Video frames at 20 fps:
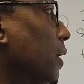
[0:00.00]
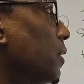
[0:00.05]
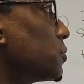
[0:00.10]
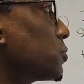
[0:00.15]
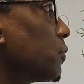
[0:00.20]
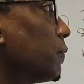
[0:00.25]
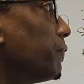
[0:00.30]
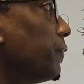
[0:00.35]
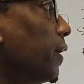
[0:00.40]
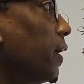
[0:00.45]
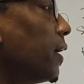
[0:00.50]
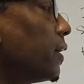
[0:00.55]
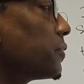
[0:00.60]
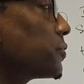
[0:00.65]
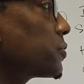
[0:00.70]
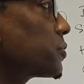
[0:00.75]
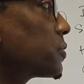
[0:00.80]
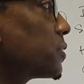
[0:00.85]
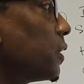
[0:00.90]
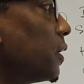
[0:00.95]
So for
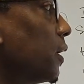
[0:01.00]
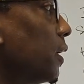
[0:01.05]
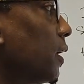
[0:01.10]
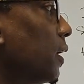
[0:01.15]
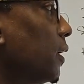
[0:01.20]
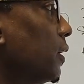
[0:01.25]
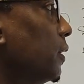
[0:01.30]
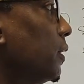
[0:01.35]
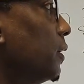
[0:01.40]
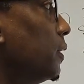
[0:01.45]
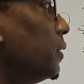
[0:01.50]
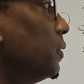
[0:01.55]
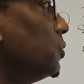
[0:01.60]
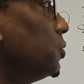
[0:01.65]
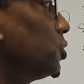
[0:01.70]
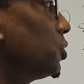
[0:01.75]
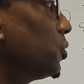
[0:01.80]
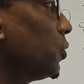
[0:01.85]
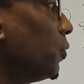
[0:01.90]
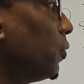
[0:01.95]
us to
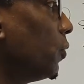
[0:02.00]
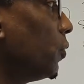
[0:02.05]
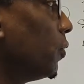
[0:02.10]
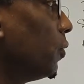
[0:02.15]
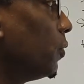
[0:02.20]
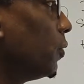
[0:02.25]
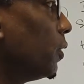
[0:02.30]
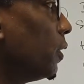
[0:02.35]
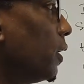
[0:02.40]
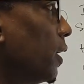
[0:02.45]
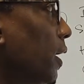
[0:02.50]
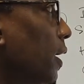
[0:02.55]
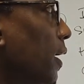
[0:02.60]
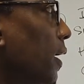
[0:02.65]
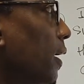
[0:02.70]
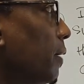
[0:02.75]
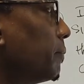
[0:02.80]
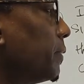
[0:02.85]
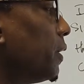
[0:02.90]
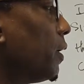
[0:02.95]
show the
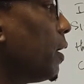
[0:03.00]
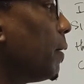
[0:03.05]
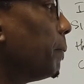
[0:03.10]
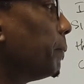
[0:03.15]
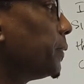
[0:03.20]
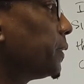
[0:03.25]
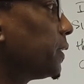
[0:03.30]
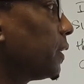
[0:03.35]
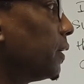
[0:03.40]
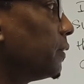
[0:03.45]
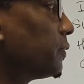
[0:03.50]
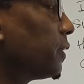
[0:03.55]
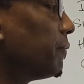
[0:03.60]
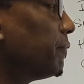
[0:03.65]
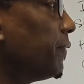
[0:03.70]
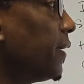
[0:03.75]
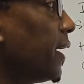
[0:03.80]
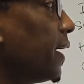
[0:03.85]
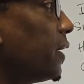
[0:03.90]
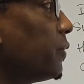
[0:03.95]
option, to
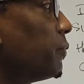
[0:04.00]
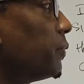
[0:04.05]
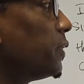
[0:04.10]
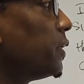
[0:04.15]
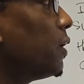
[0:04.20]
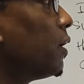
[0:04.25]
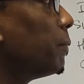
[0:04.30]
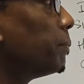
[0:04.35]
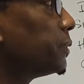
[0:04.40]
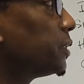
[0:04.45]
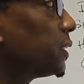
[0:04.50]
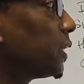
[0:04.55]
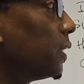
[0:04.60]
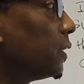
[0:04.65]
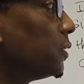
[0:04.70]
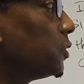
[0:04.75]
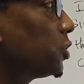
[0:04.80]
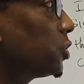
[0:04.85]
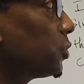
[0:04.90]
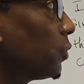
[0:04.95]
find the
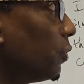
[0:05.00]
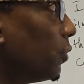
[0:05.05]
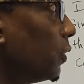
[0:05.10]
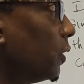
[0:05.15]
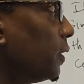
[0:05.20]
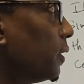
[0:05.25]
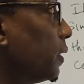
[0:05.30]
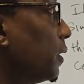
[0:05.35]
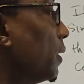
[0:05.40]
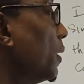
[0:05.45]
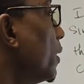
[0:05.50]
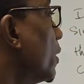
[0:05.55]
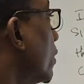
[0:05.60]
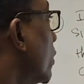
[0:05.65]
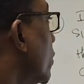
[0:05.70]
option shown,